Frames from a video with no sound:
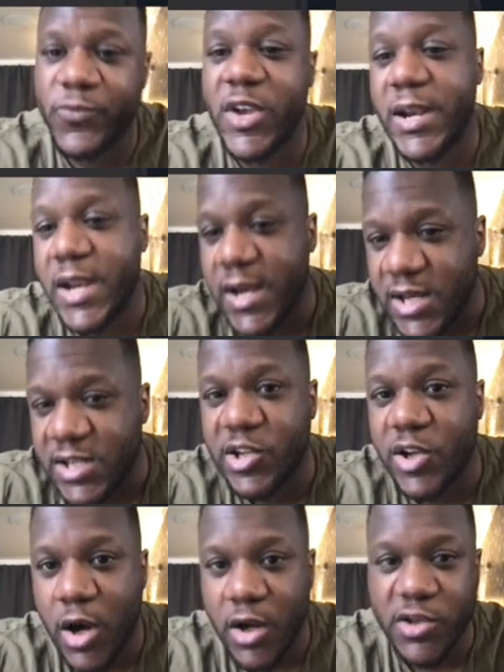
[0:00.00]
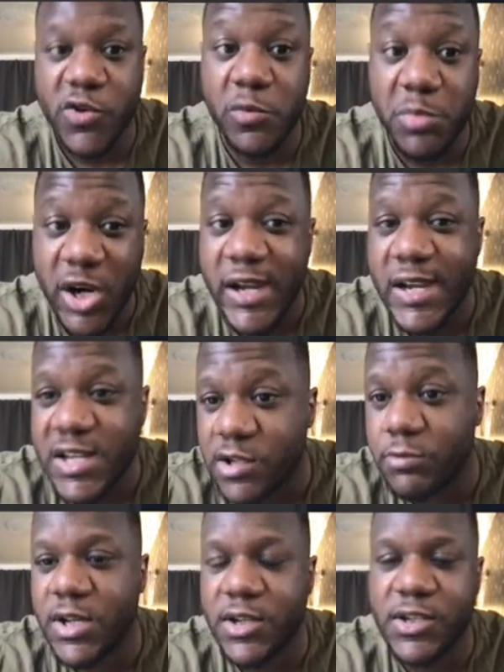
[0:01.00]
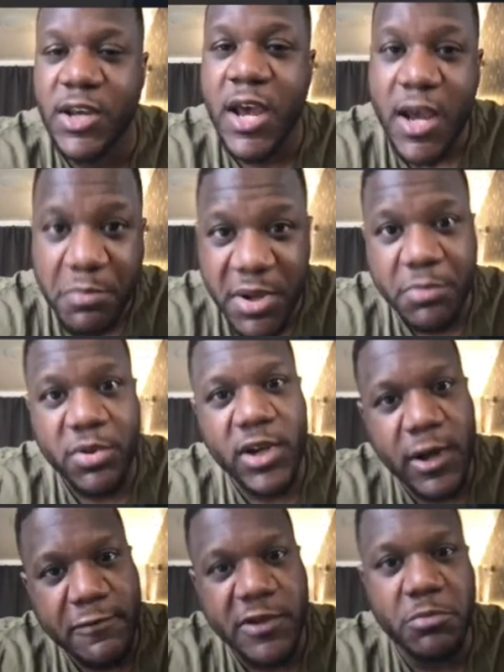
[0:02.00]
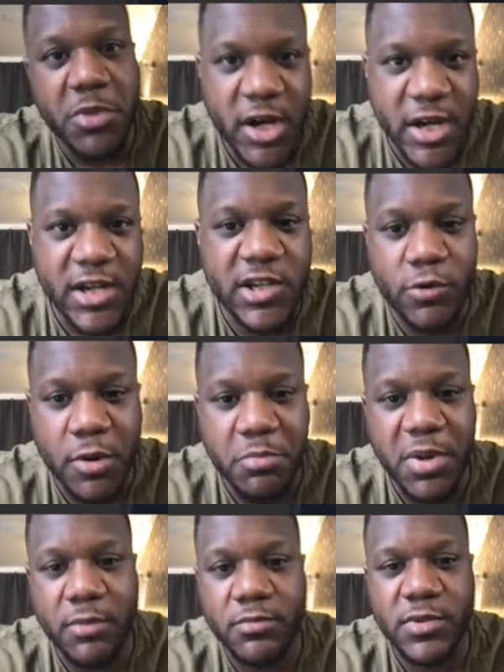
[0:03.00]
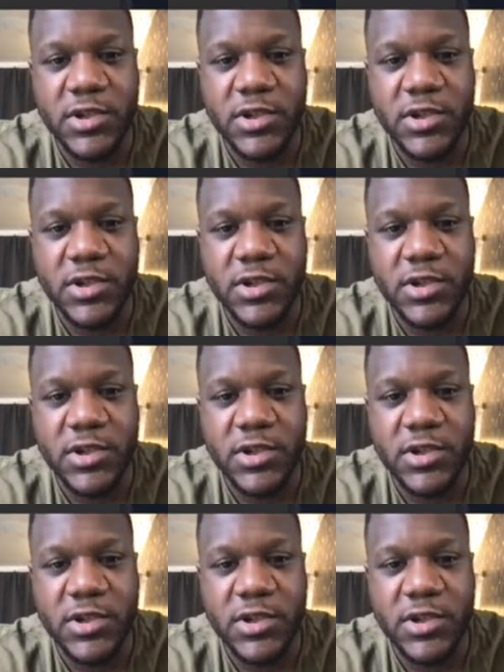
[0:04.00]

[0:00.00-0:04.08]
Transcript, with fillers: And then they start to buy into it because people love to buy into a pump.